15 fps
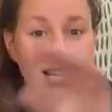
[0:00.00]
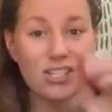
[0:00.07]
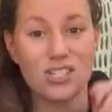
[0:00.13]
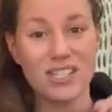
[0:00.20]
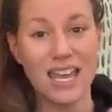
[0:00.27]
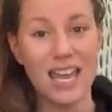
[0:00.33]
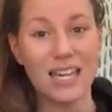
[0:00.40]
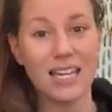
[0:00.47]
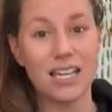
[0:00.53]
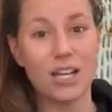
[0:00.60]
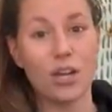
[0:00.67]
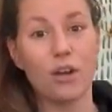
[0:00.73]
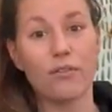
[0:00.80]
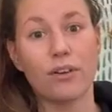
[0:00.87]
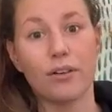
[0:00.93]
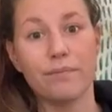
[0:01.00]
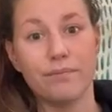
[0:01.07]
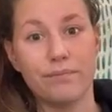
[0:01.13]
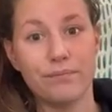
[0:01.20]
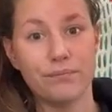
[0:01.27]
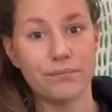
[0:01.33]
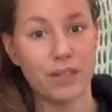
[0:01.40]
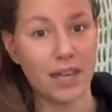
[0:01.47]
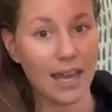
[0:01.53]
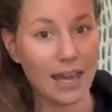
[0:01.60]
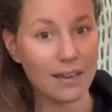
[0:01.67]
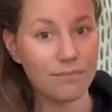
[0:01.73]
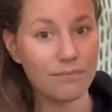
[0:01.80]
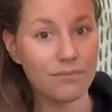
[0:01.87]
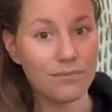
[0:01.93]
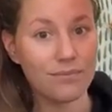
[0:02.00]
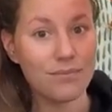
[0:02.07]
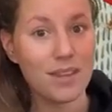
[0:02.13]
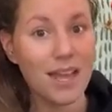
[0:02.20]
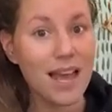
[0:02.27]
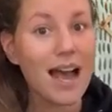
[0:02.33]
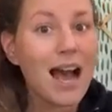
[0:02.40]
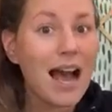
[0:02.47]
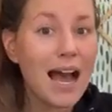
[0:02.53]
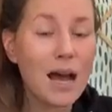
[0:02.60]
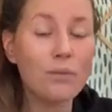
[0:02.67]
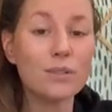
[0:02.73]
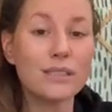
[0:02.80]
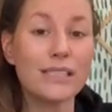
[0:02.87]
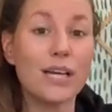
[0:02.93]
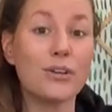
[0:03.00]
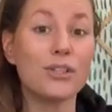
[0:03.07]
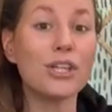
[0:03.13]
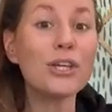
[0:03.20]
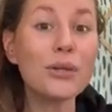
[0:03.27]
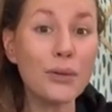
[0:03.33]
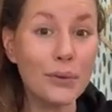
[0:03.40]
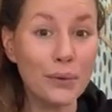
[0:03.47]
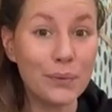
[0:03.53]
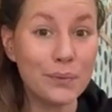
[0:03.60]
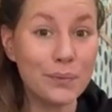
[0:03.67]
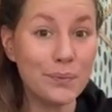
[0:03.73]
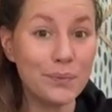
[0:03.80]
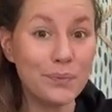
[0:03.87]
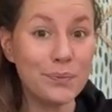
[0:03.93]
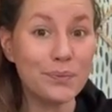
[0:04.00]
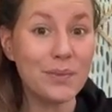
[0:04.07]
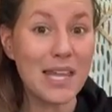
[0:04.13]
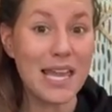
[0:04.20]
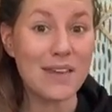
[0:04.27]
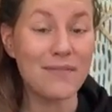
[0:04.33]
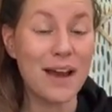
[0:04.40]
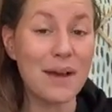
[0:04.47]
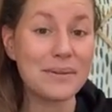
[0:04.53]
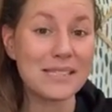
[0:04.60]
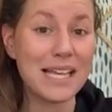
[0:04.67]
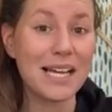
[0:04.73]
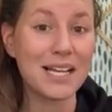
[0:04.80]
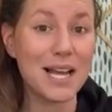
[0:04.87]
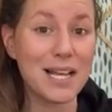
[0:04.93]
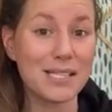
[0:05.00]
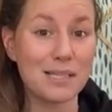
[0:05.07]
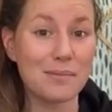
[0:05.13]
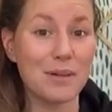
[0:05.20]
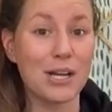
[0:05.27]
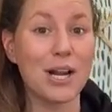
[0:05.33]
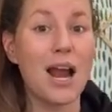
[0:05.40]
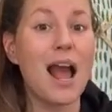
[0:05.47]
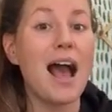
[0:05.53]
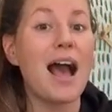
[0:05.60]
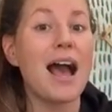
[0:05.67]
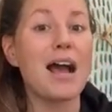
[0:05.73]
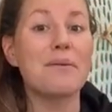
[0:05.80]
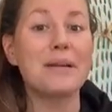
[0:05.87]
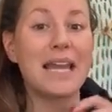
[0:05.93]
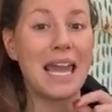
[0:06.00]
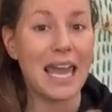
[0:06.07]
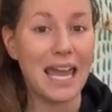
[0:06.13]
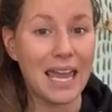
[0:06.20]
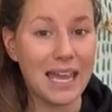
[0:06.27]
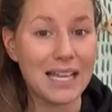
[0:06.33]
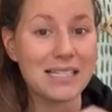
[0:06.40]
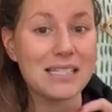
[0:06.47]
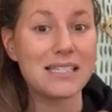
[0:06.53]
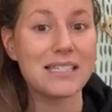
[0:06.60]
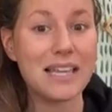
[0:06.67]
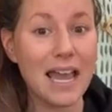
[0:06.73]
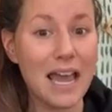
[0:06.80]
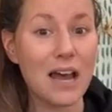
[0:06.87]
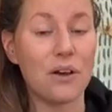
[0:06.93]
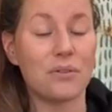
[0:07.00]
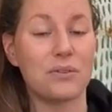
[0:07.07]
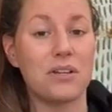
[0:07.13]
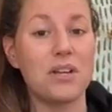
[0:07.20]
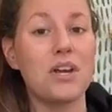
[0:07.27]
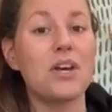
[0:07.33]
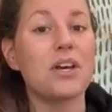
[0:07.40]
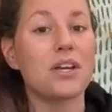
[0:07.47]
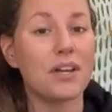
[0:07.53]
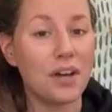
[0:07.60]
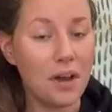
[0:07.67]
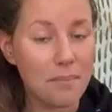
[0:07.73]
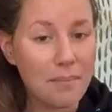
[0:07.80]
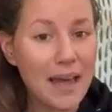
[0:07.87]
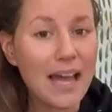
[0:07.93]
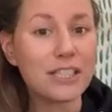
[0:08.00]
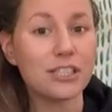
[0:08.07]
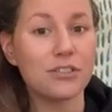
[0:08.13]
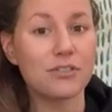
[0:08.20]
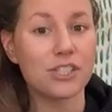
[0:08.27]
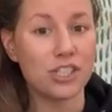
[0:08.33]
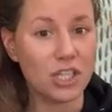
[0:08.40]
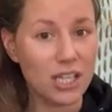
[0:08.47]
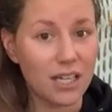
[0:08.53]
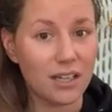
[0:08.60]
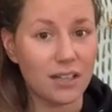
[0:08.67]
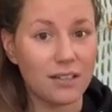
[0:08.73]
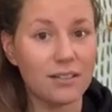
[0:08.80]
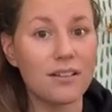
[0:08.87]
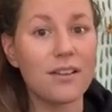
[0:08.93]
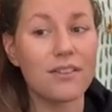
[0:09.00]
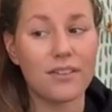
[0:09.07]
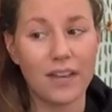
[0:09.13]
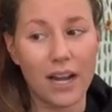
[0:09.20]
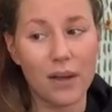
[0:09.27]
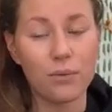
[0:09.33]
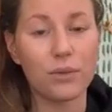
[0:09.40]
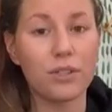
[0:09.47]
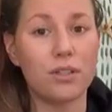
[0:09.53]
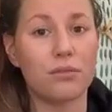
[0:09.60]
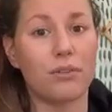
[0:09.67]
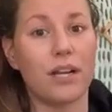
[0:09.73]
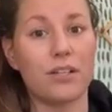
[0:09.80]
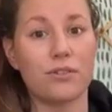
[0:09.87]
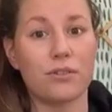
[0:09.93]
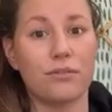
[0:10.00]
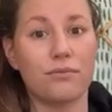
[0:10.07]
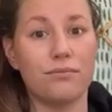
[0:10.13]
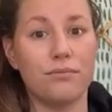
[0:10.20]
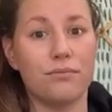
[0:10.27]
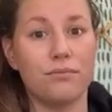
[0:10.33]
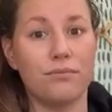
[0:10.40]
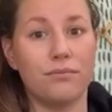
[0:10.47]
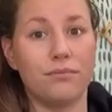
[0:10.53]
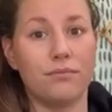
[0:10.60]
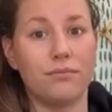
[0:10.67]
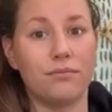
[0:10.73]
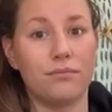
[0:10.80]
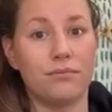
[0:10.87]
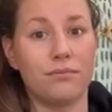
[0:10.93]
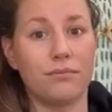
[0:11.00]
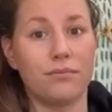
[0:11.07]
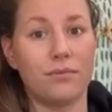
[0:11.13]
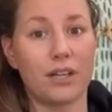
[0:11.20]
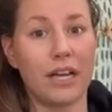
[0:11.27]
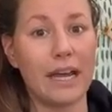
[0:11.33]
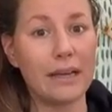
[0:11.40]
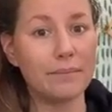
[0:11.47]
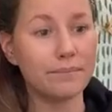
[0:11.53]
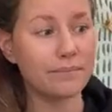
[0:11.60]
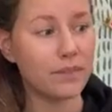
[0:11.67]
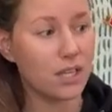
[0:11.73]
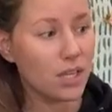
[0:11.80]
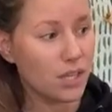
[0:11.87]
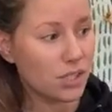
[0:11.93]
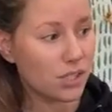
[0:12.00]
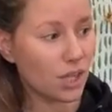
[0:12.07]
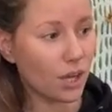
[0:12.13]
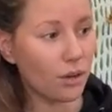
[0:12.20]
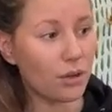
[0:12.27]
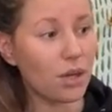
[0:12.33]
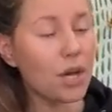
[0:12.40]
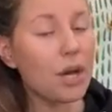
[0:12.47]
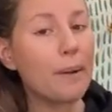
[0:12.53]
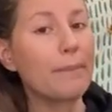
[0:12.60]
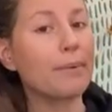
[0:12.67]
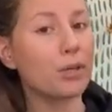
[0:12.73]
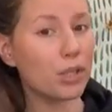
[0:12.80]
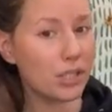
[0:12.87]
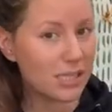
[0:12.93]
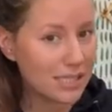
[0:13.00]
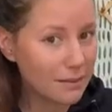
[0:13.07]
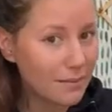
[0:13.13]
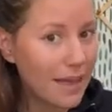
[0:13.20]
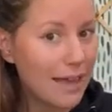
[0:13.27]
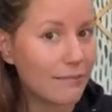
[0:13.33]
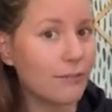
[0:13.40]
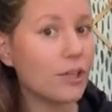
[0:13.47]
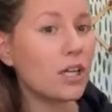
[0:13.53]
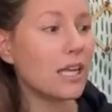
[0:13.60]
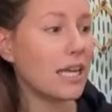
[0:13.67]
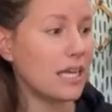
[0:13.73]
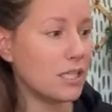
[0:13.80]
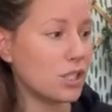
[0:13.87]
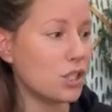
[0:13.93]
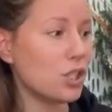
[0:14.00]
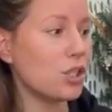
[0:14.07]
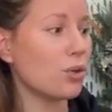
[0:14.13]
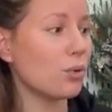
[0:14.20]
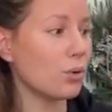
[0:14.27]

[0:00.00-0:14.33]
and just handed it over. Okay? I will tell you, if I was that customer, I would hands down come back to Regina than I would to Rachel. Okay? So, put some effort into